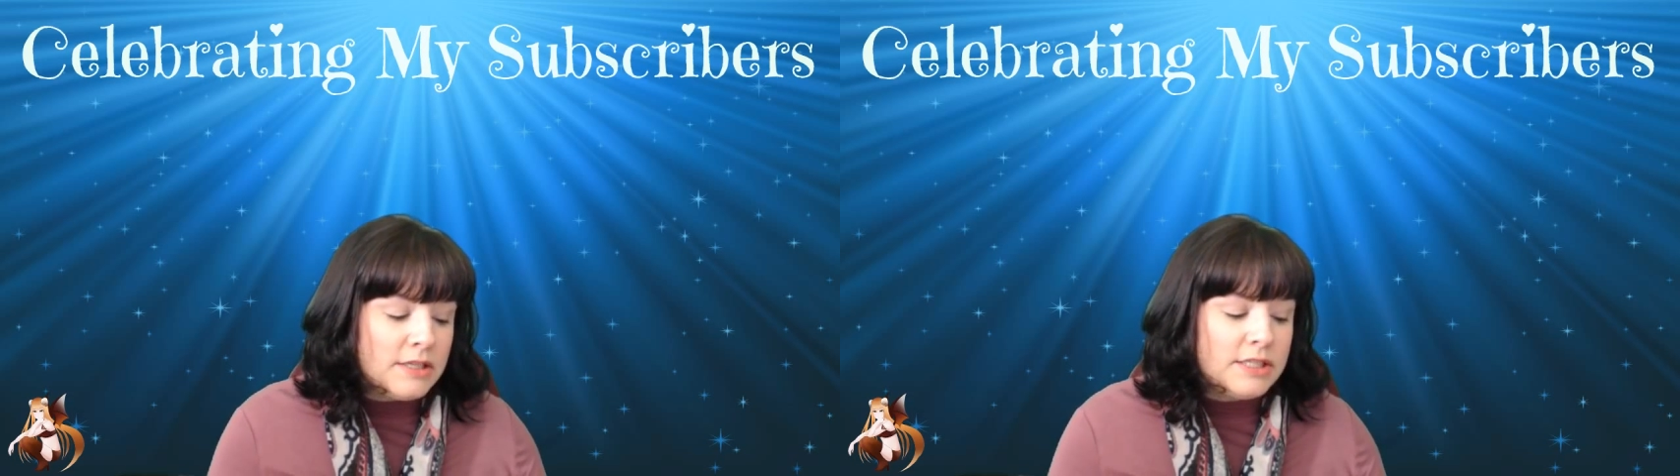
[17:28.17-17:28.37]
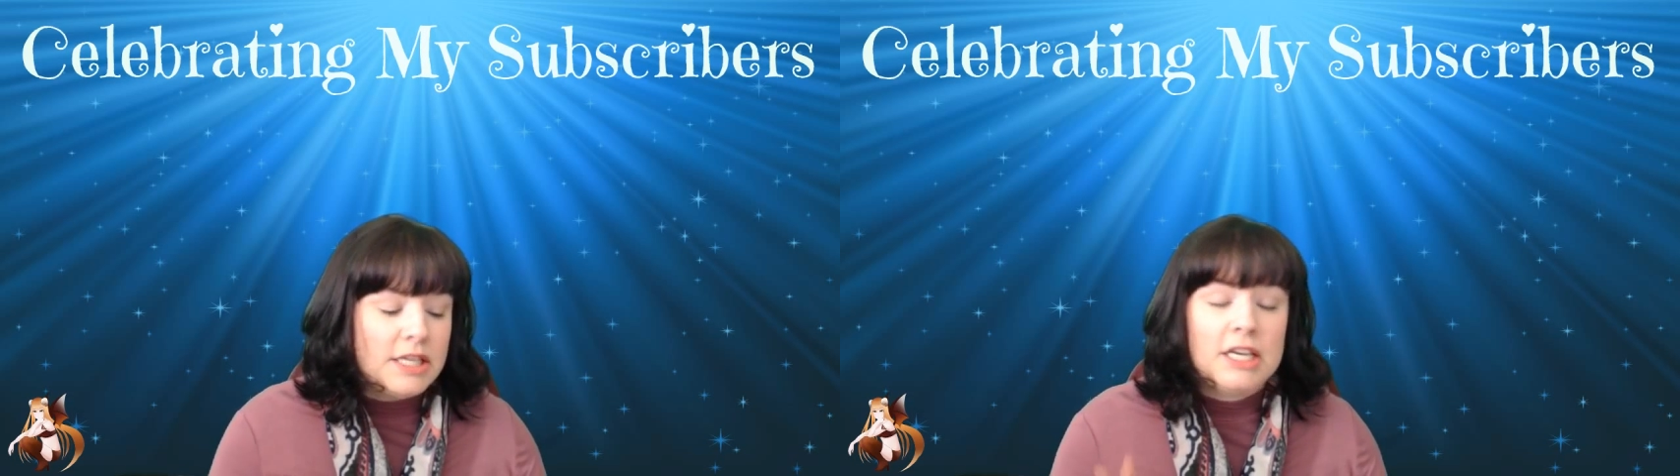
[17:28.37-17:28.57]

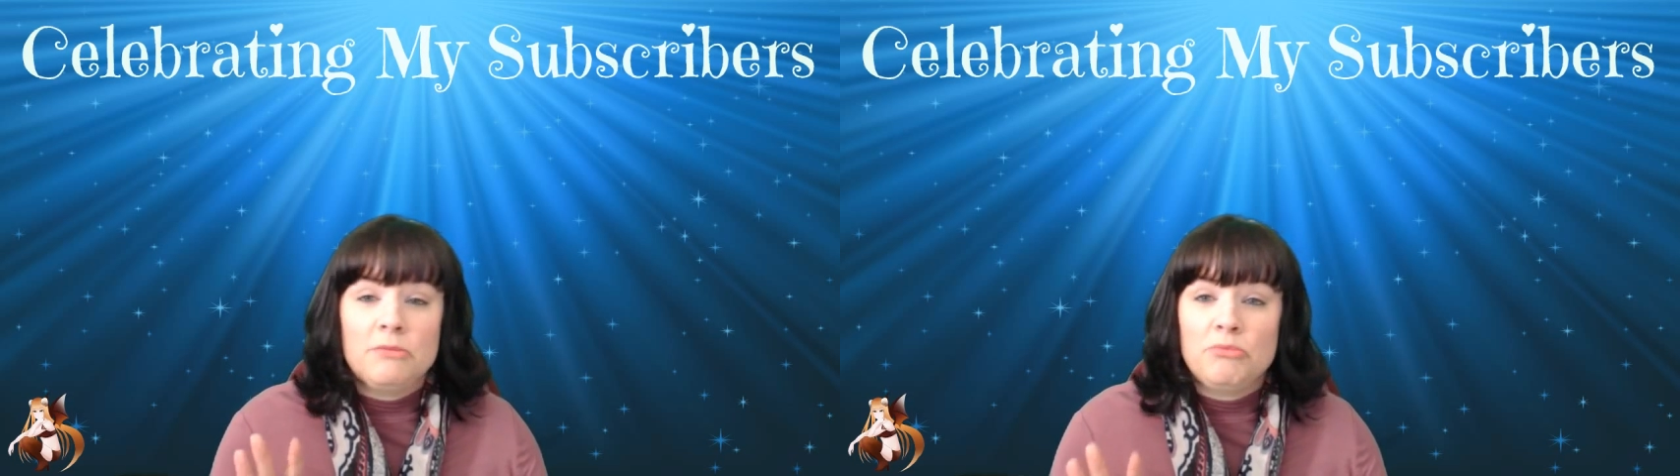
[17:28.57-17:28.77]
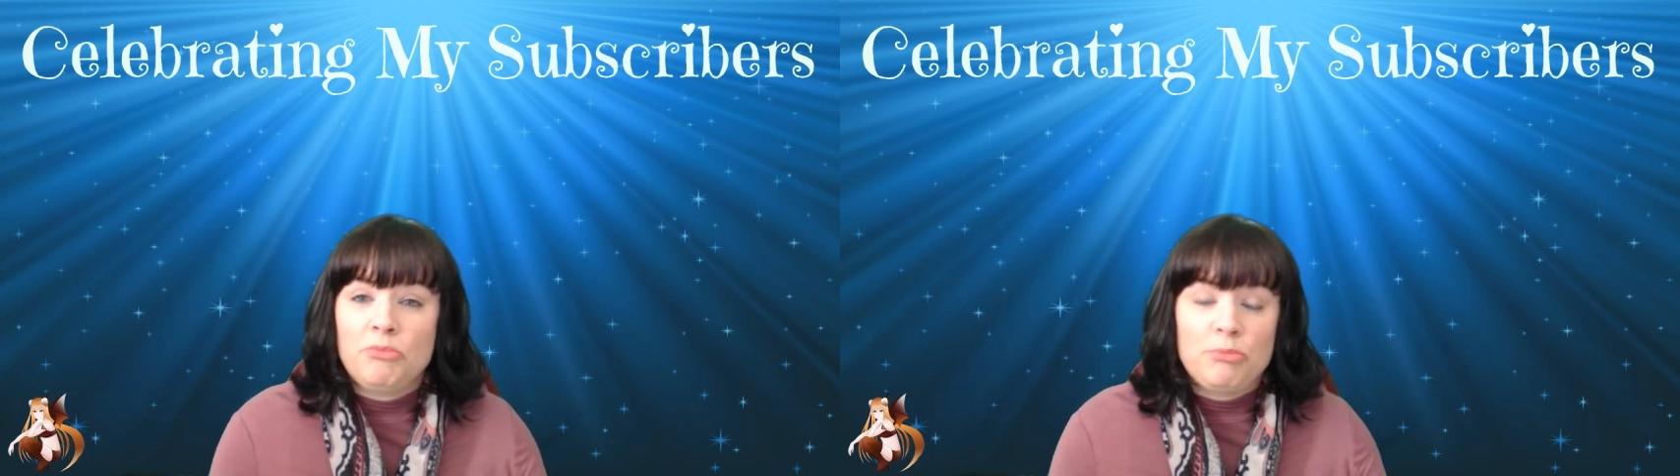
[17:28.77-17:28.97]
Send
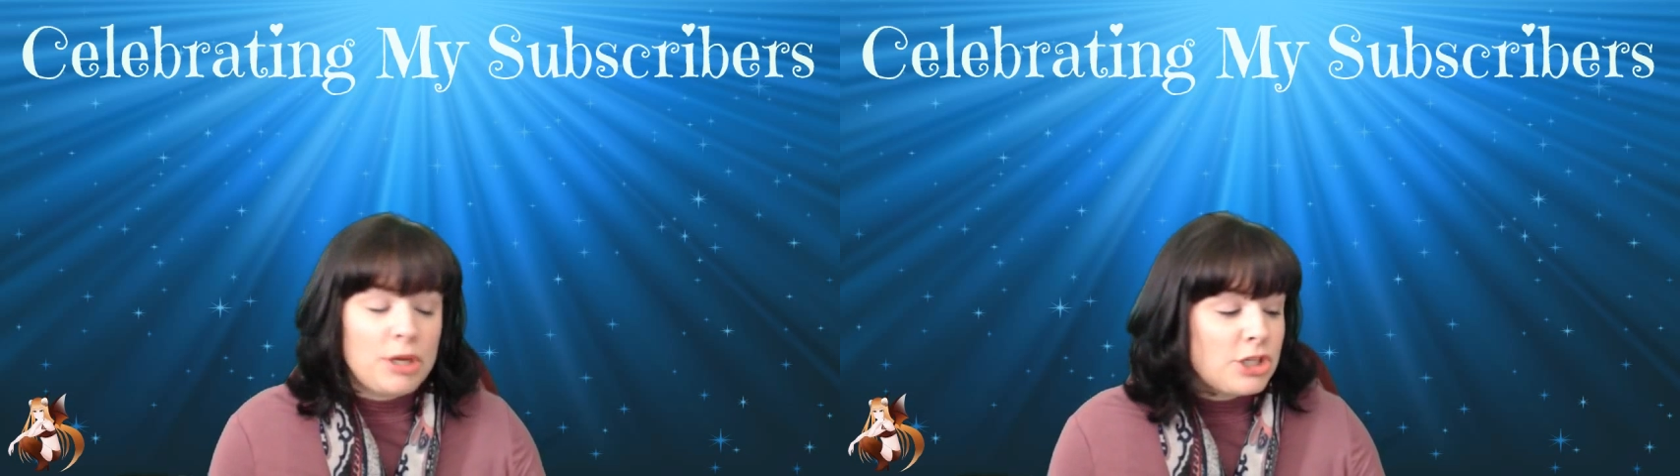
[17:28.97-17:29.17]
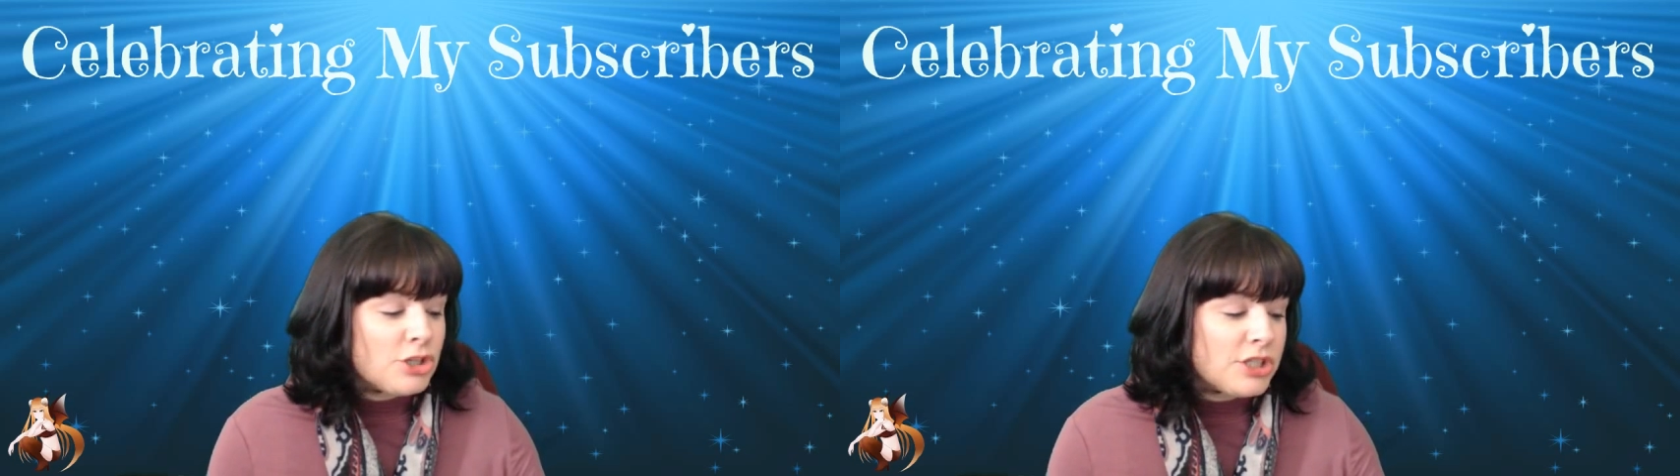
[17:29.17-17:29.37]
in
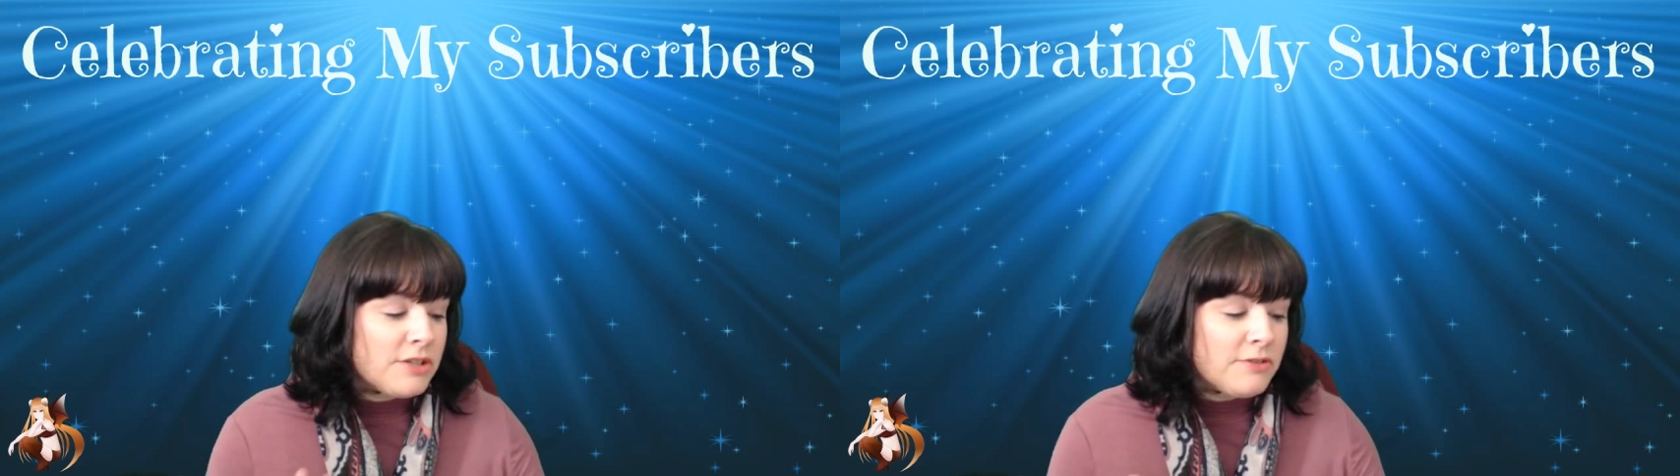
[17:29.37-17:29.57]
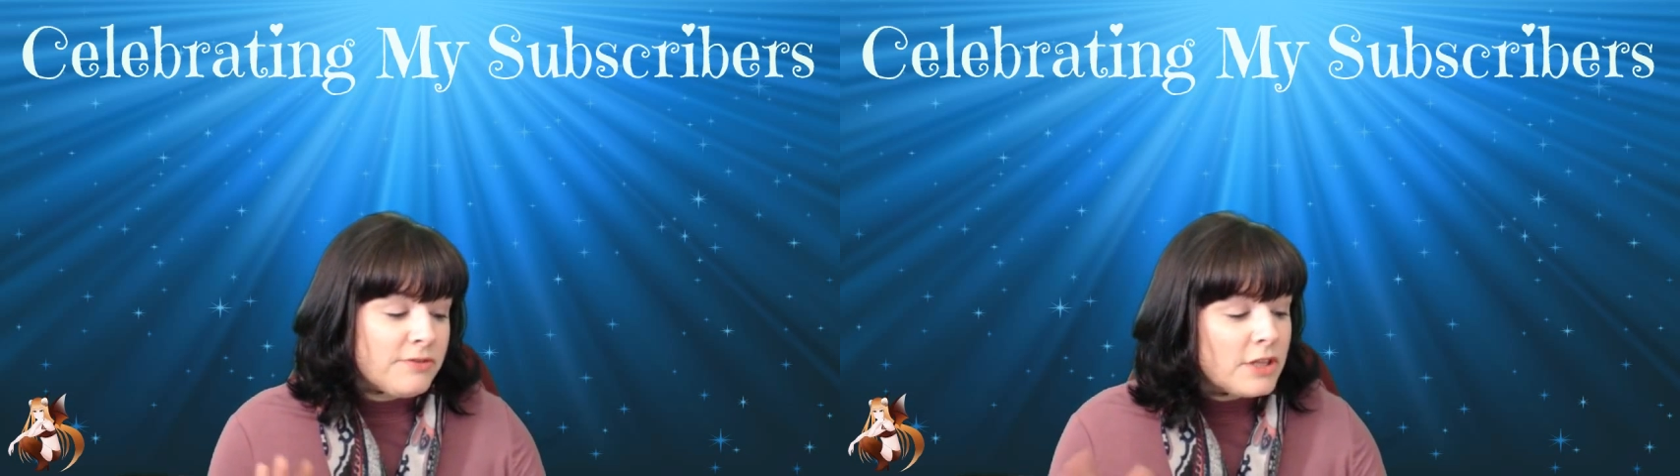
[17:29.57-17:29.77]
pictures
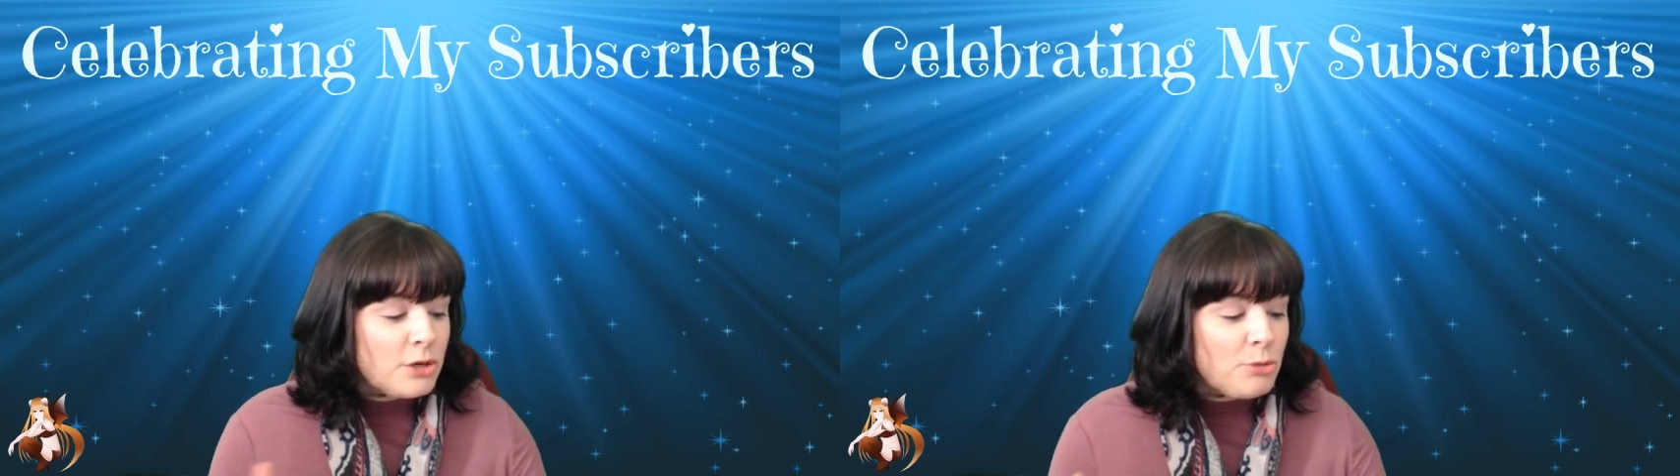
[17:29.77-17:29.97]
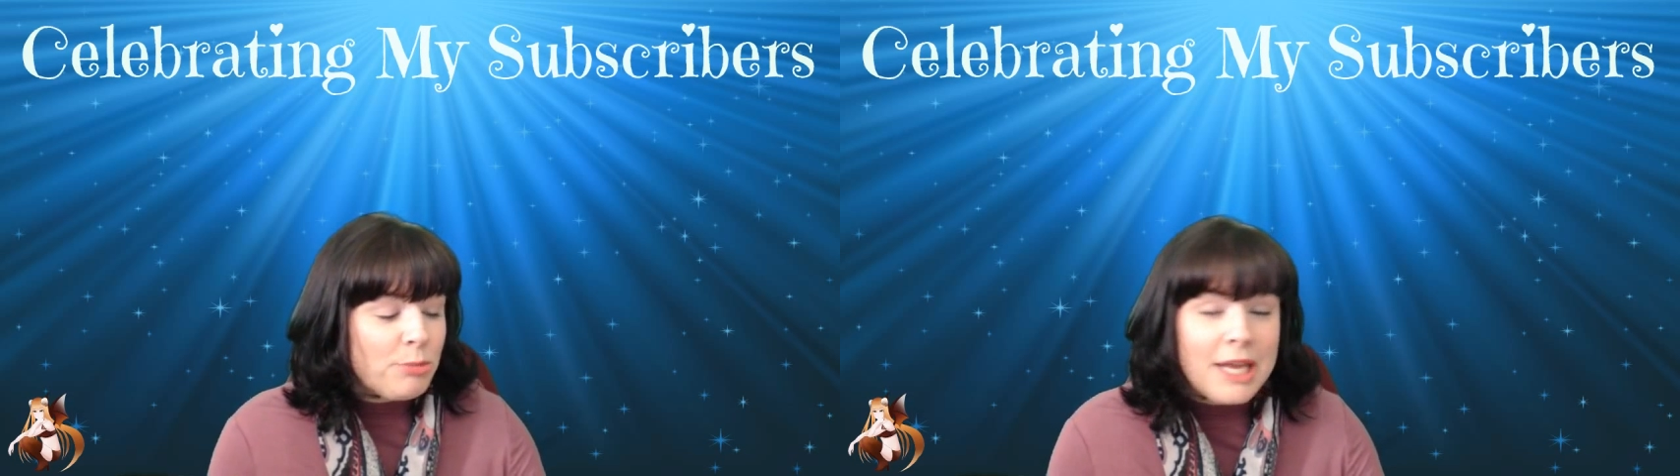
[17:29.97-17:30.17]
of
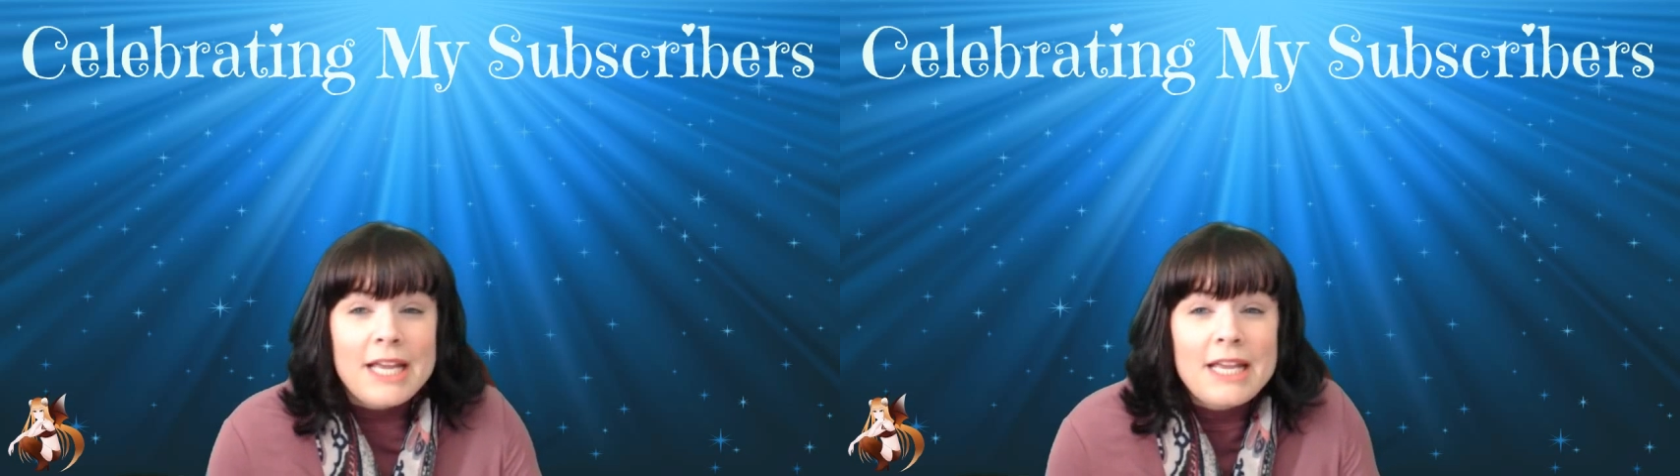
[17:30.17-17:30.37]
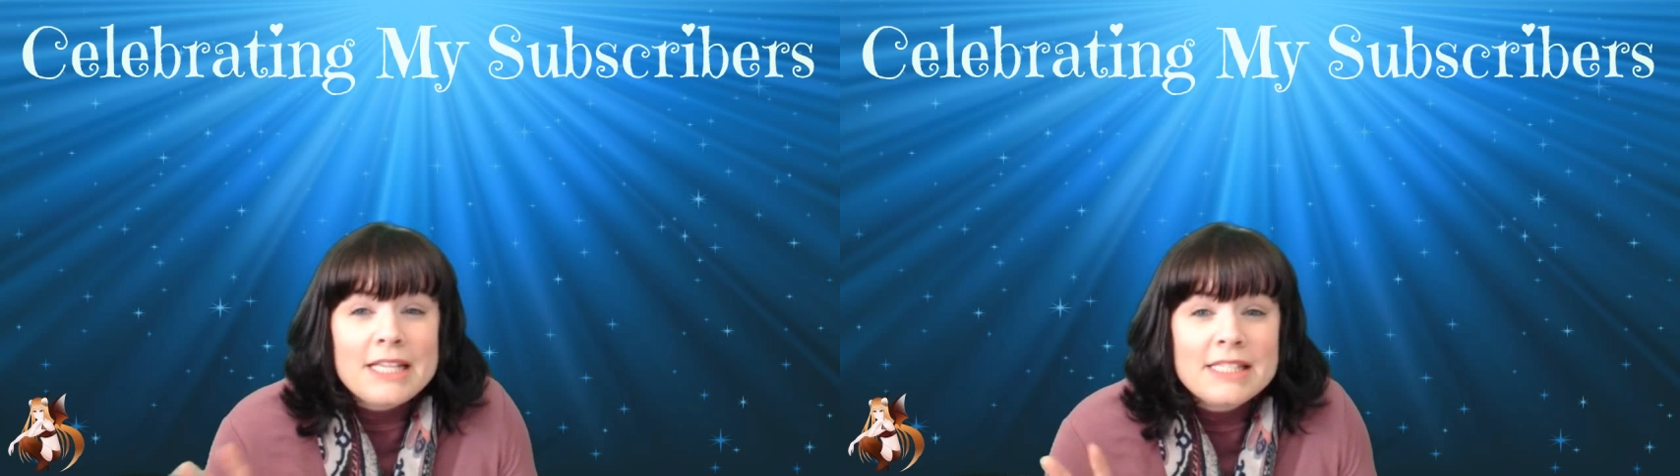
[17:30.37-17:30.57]
little
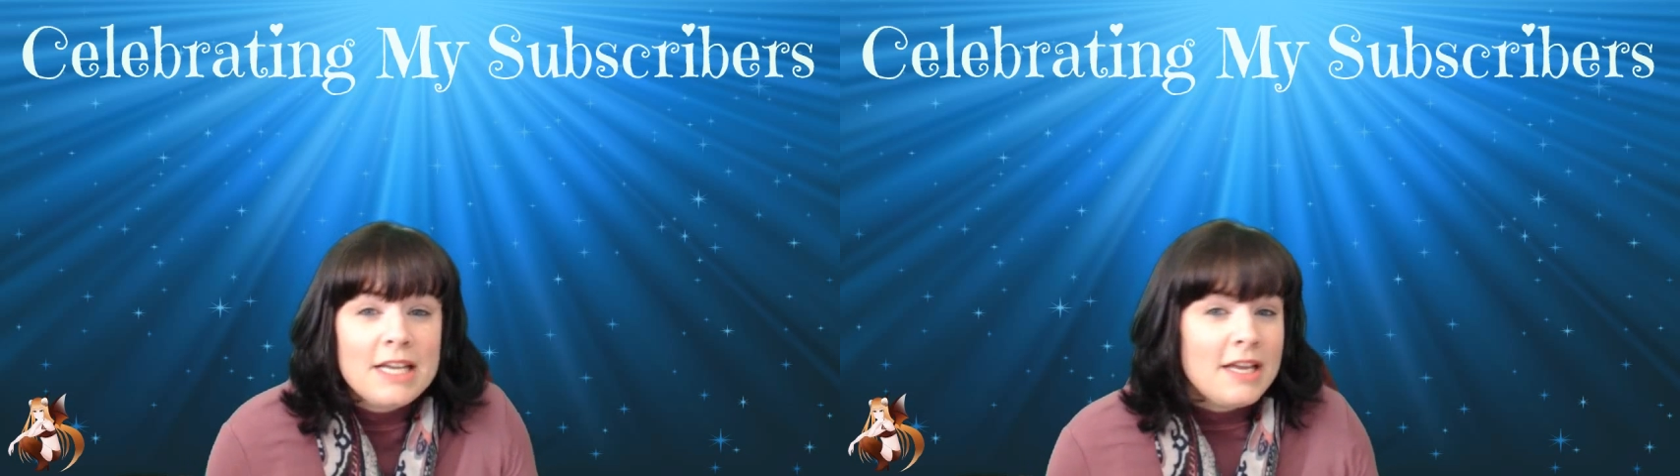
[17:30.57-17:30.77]
pigs,